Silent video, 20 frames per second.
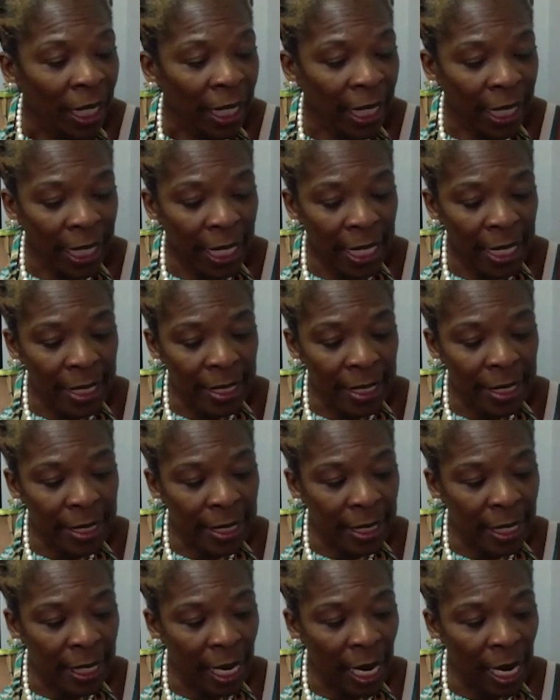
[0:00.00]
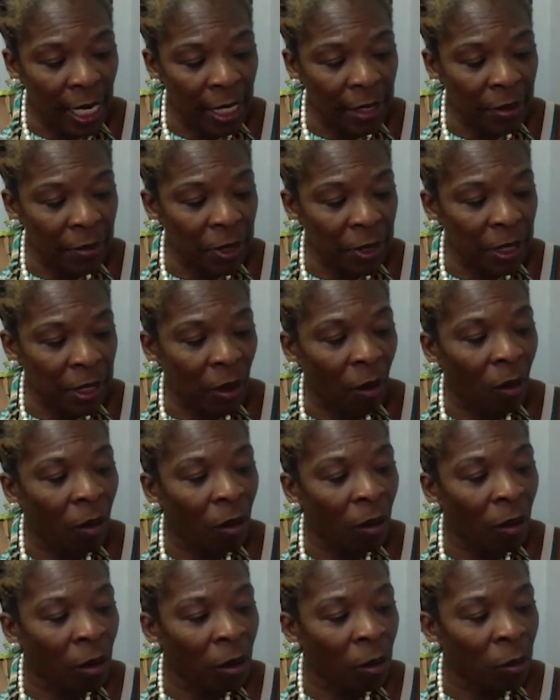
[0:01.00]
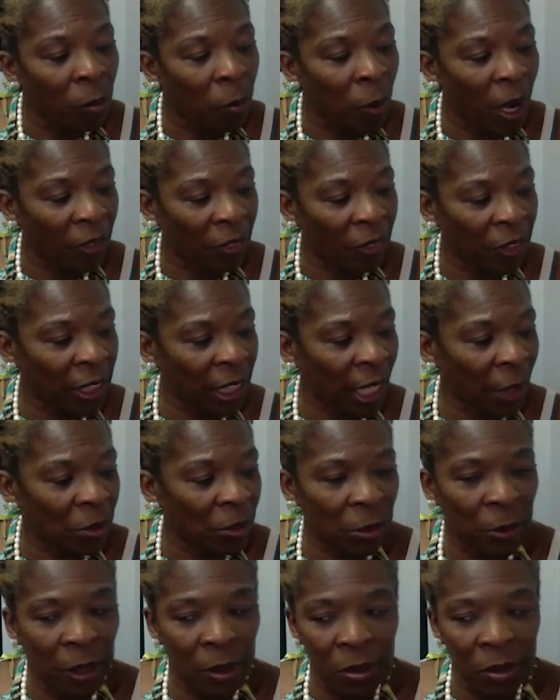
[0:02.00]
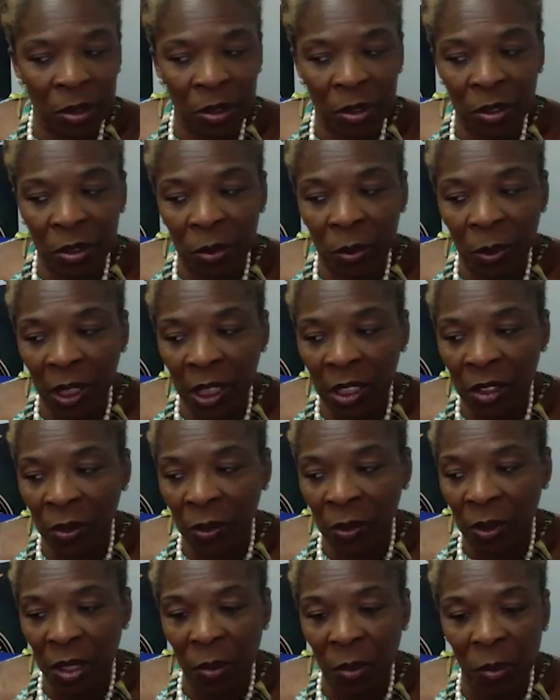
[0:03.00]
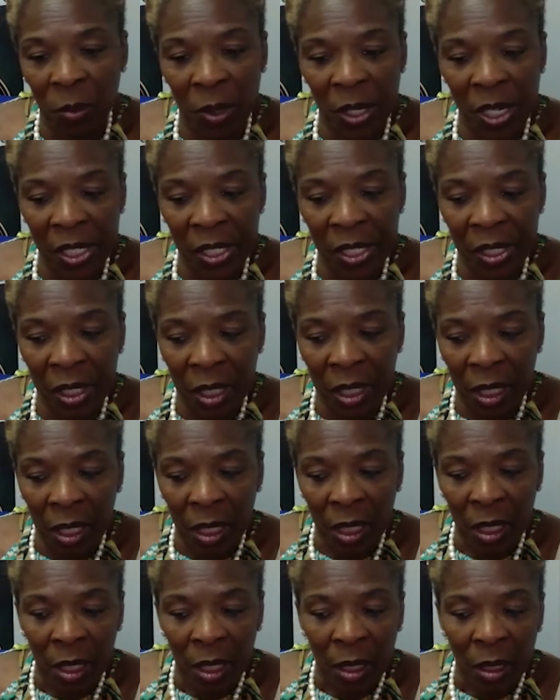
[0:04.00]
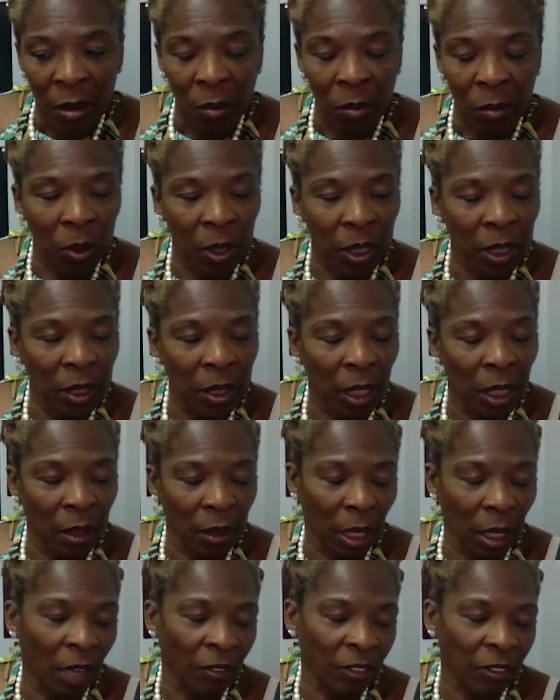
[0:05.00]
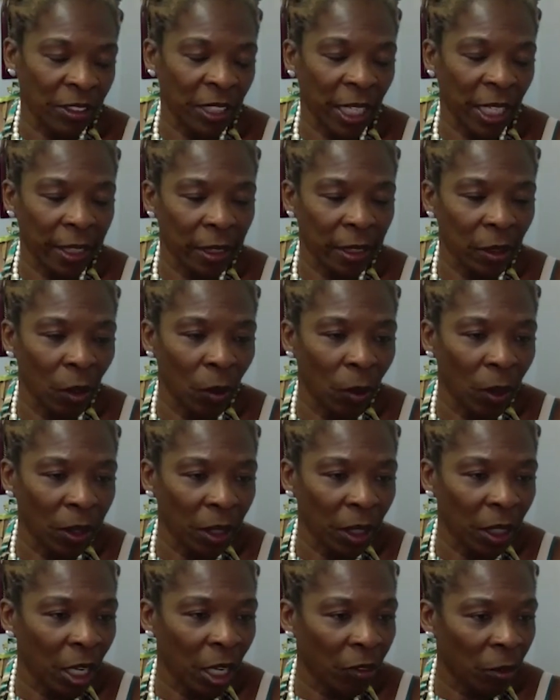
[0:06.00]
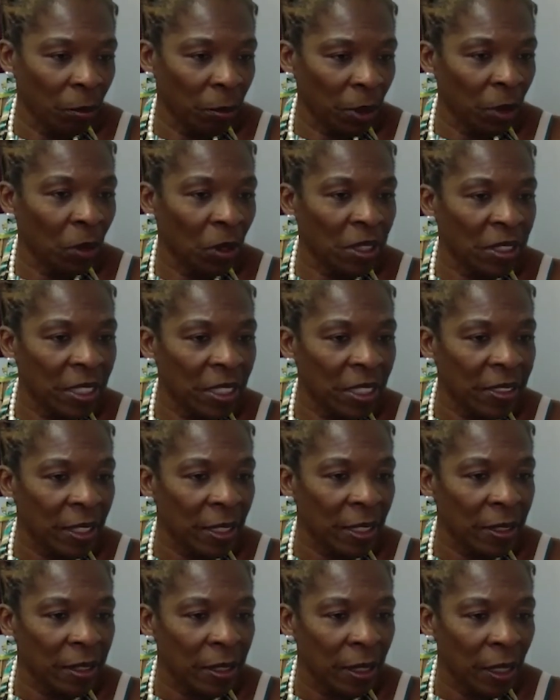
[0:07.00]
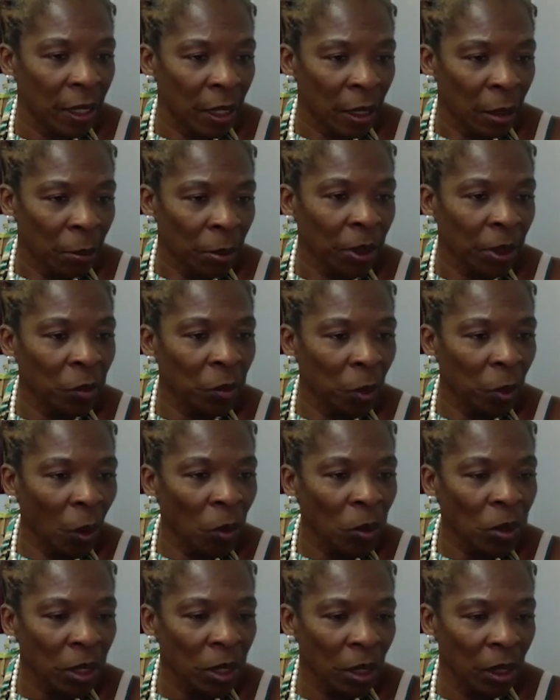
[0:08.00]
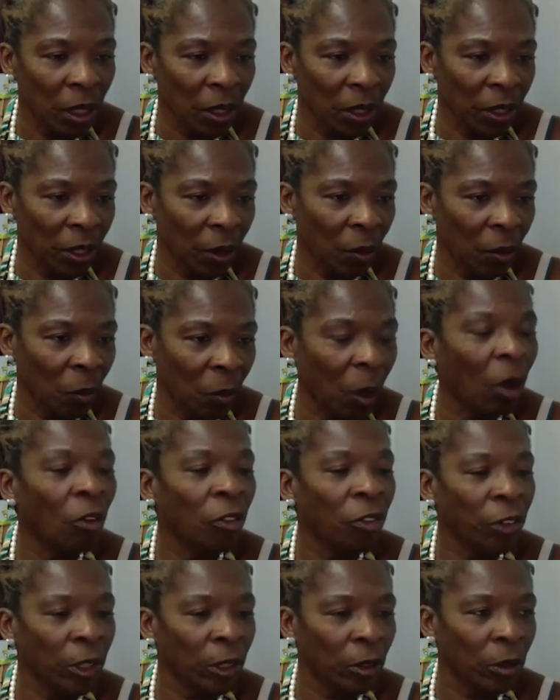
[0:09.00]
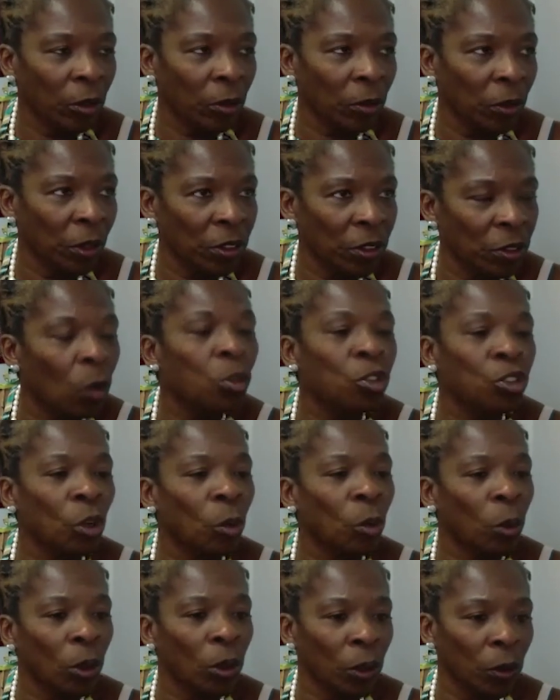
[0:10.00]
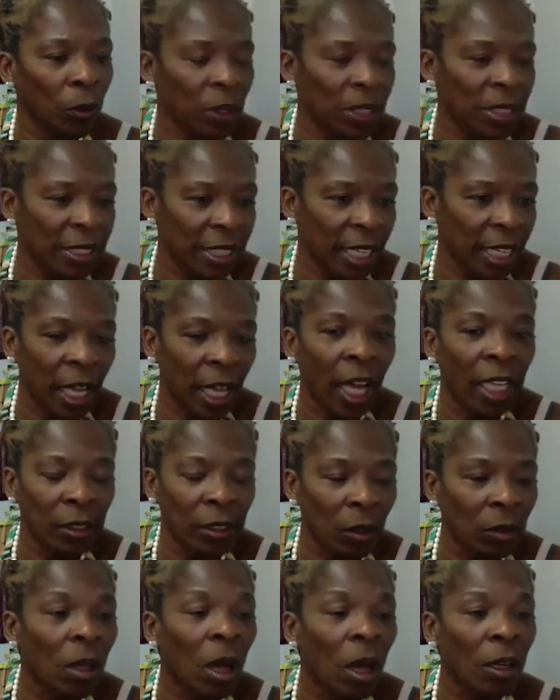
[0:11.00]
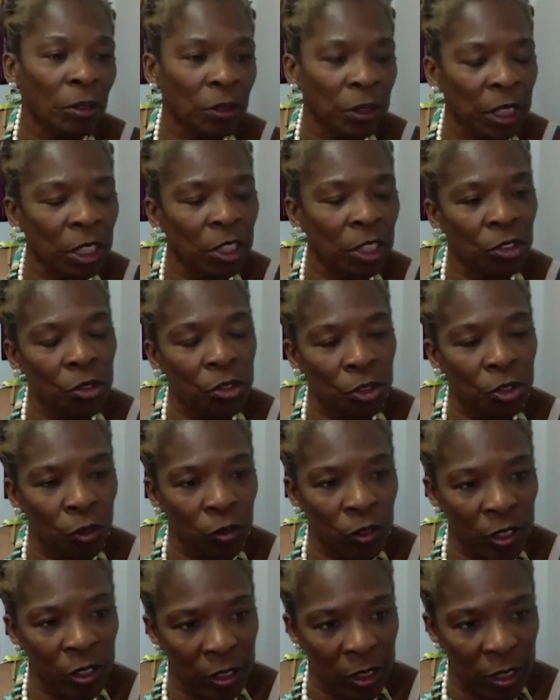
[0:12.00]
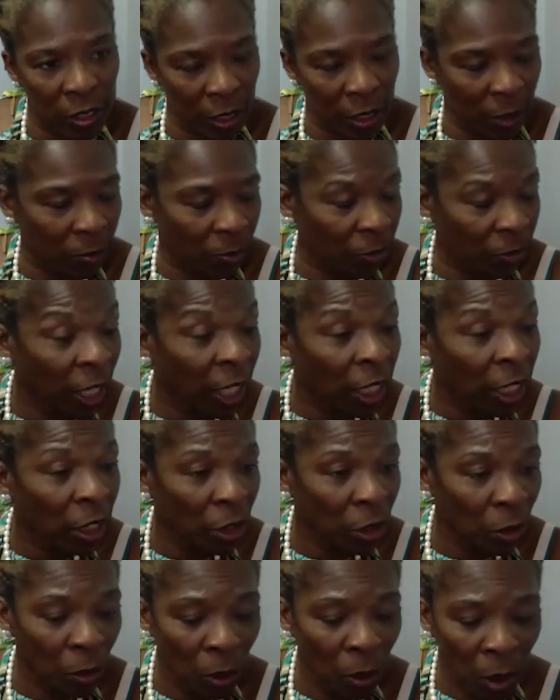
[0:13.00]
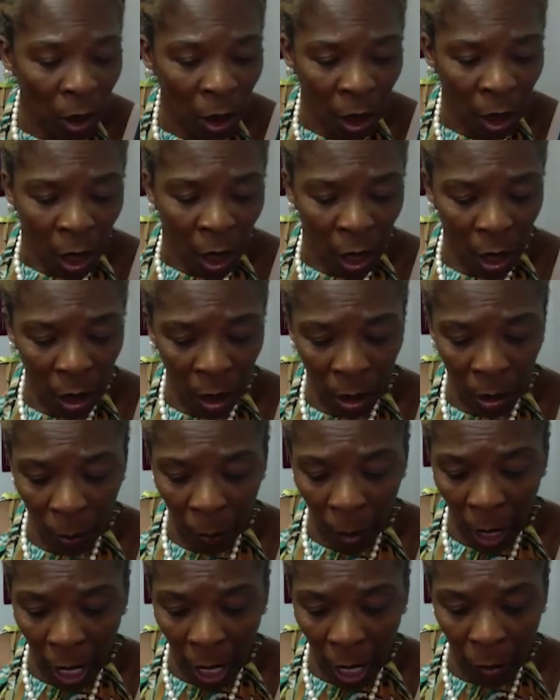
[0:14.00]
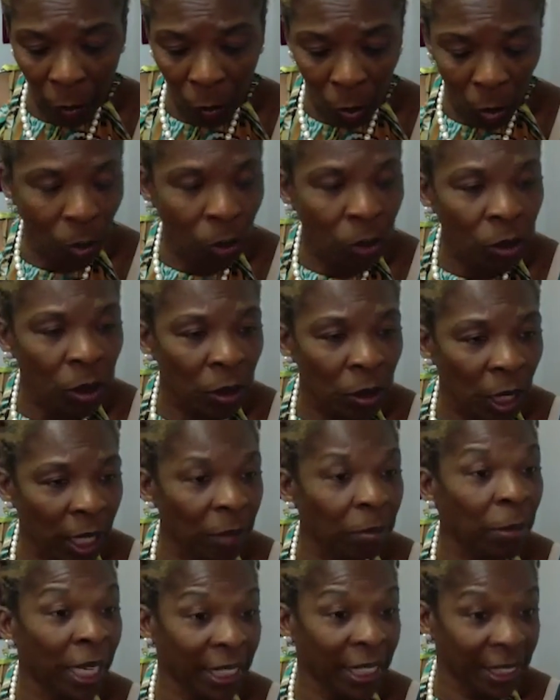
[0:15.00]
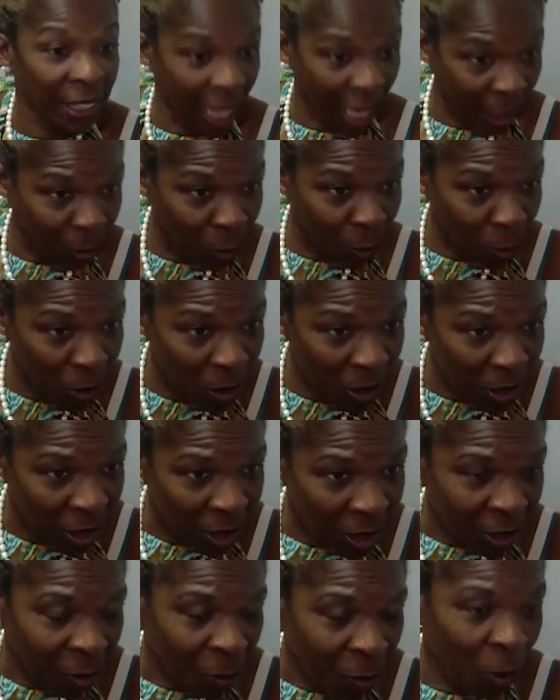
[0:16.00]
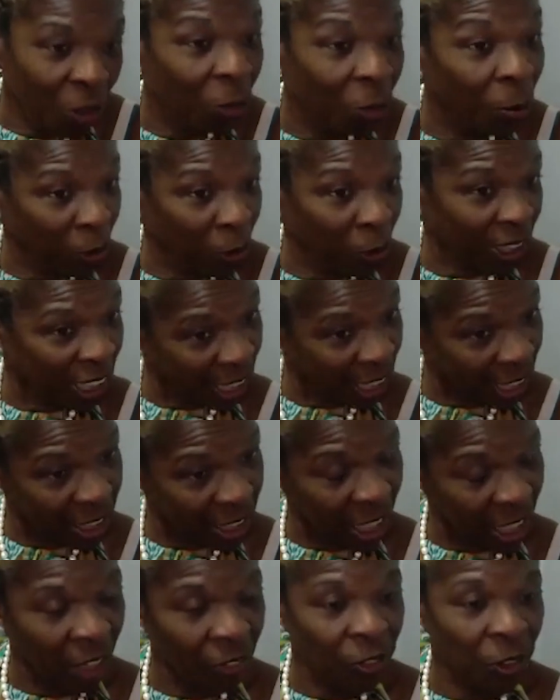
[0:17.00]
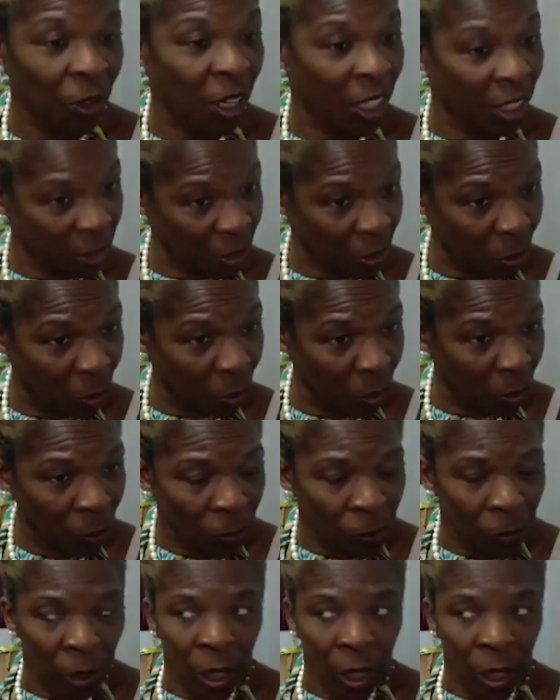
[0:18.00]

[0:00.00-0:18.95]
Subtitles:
And I recall, I think I was about 2021, when obviously I had to go on the governmental assistance. But I wrote the social worker and said, I no longer need your services. I thank you. I worked at McDonald's with Marquise after high school.